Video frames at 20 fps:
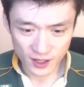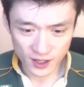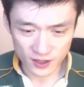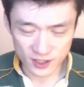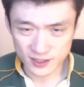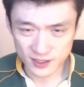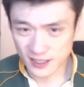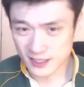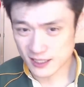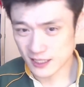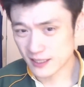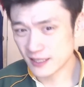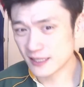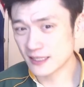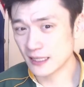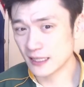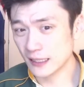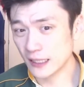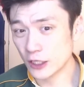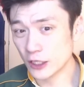there's
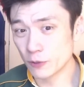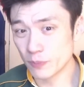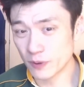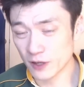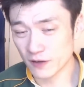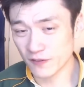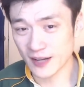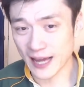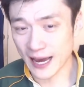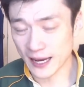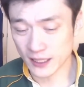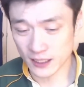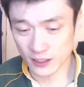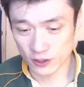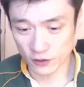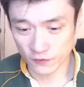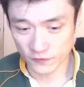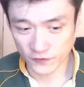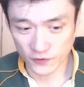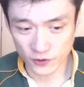a little bit of lacking
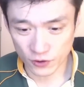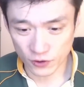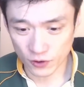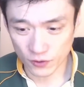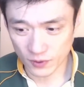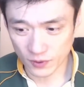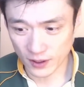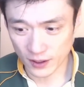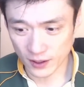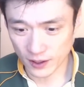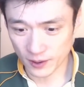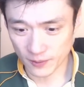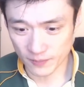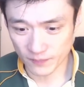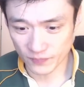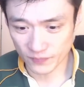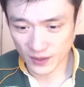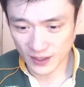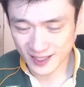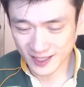of
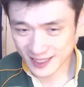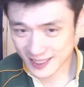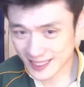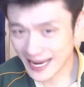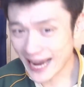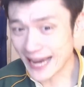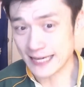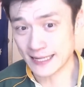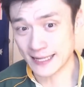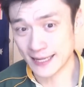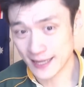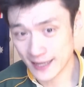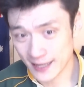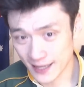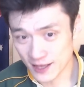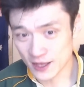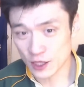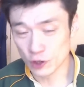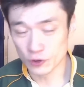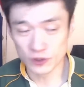stake
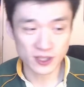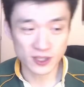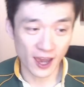in those